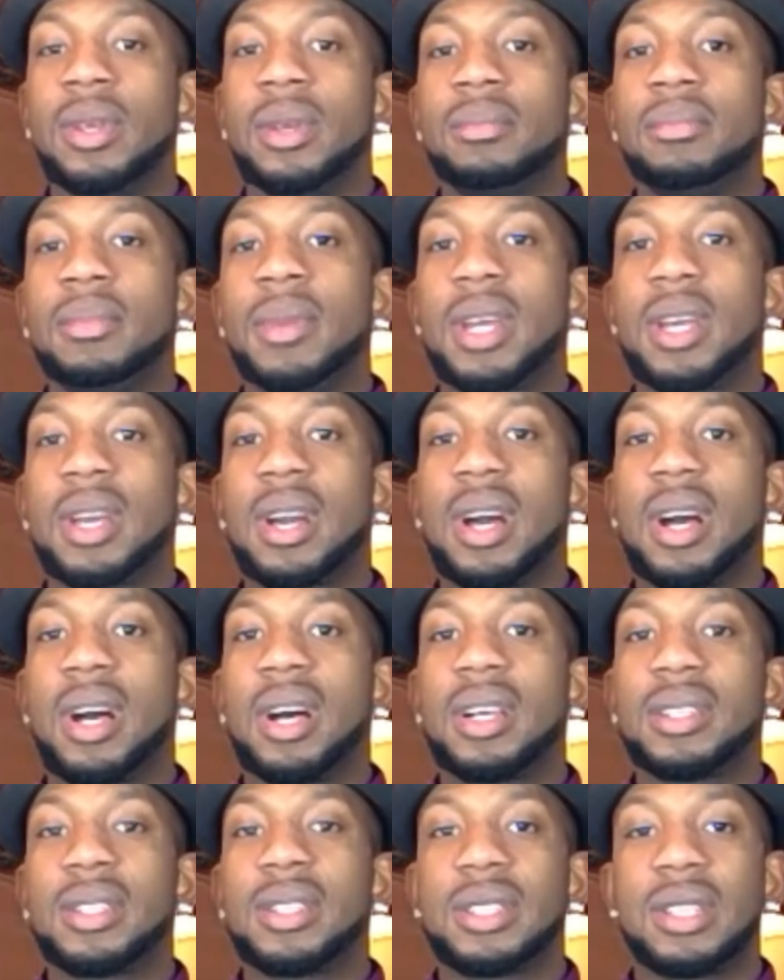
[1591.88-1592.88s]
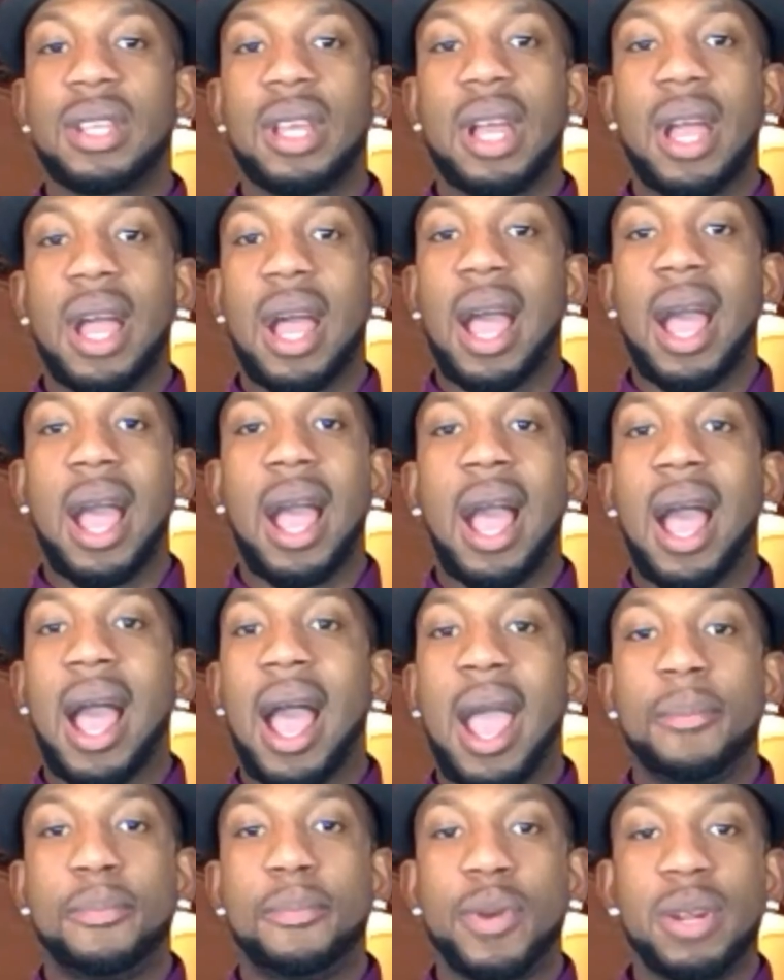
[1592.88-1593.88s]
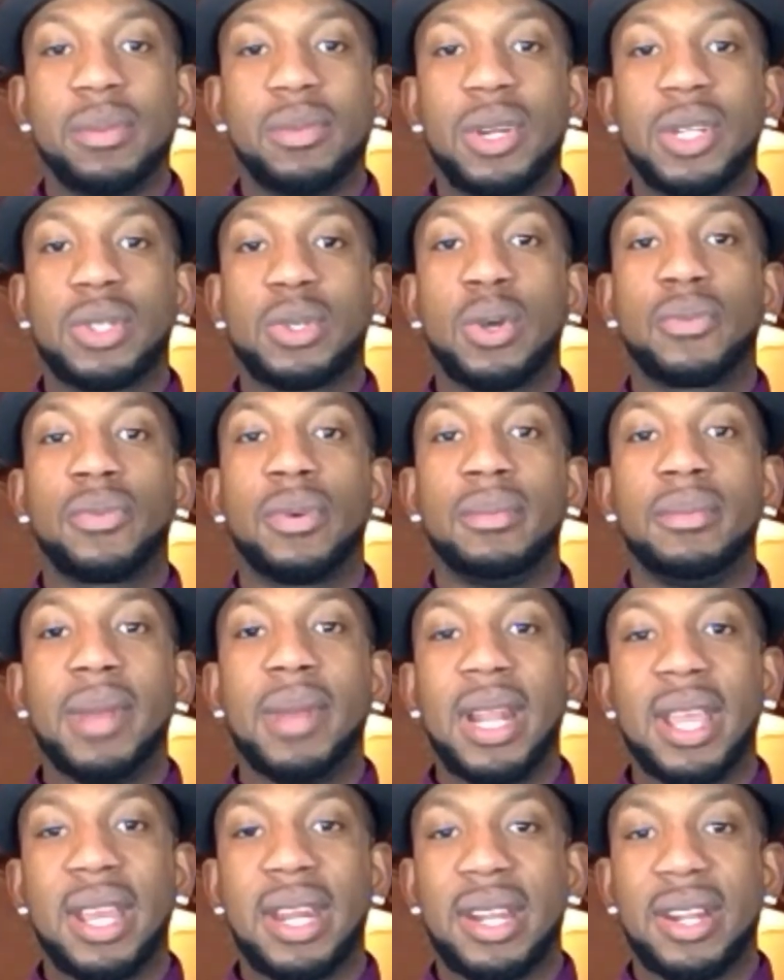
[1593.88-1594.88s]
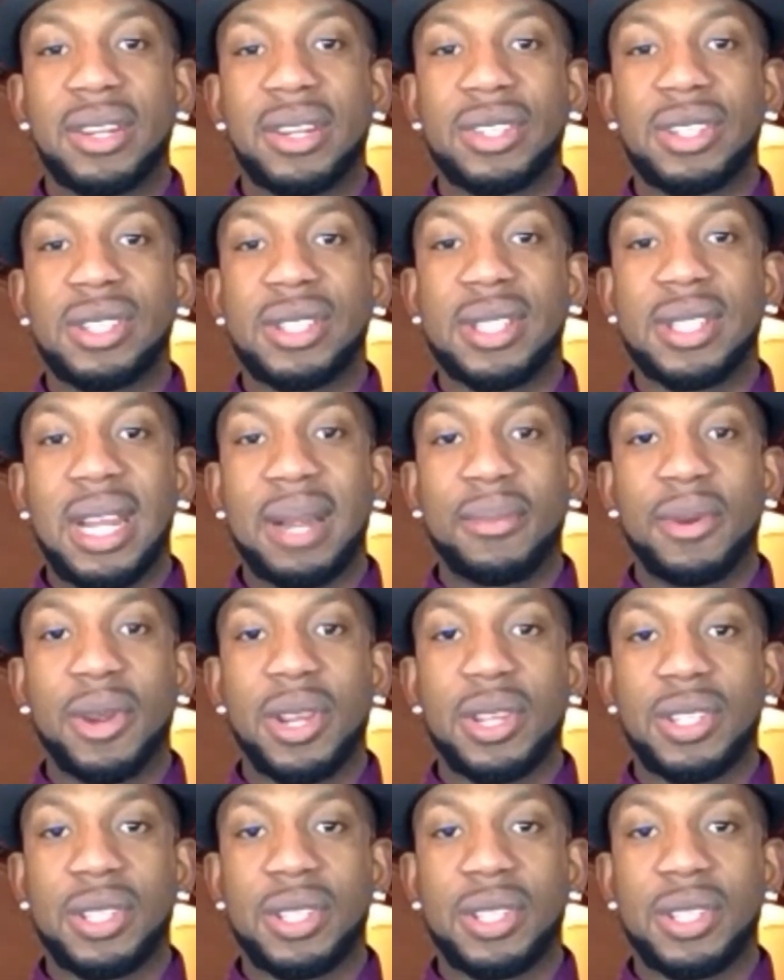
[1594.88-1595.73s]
because I pretty much cook for millionaires and celebrities,